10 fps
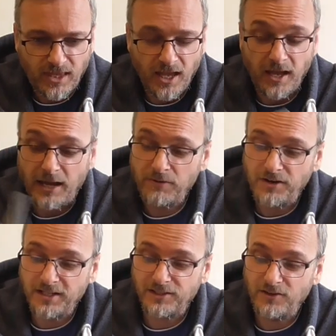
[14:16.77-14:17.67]
However,
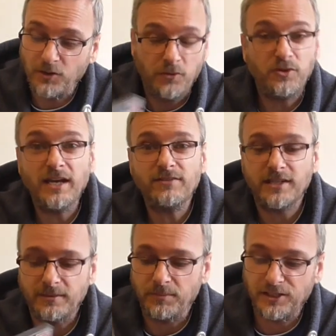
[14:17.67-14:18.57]
I don't know if we have
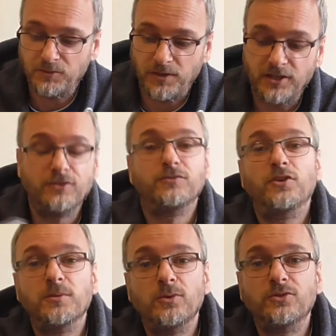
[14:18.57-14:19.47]
a Beach Bikers
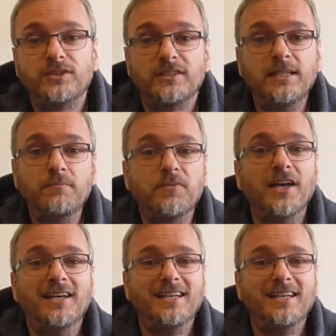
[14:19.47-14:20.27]
volleyball team.